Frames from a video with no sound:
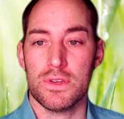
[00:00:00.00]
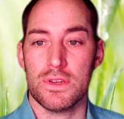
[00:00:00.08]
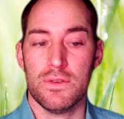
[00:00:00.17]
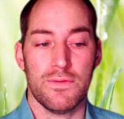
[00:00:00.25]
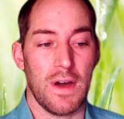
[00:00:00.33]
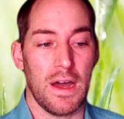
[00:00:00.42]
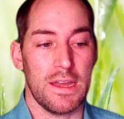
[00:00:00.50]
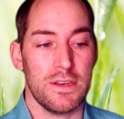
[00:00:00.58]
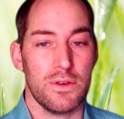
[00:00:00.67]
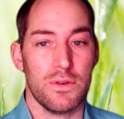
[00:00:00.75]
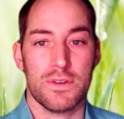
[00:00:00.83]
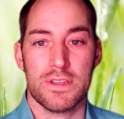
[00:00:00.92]
to find
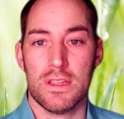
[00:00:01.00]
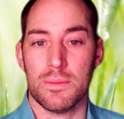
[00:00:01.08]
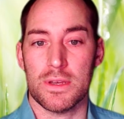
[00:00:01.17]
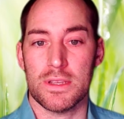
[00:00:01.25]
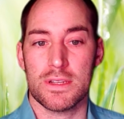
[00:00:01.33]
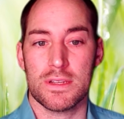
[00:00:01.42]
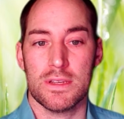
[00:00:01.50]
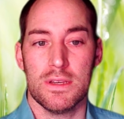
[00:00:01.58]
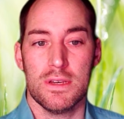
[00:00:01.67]
your syllabus.